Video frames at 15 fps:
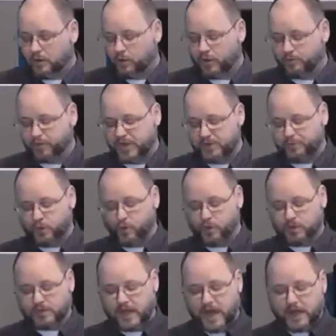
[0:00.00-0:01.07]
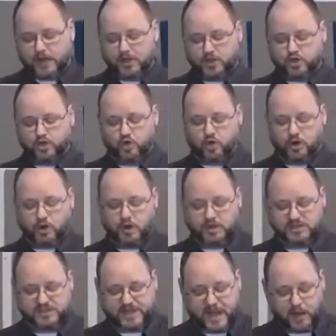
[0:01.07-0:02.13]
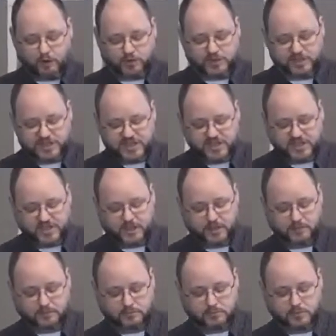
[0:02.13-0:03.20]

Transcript: when people will not endure sound teaching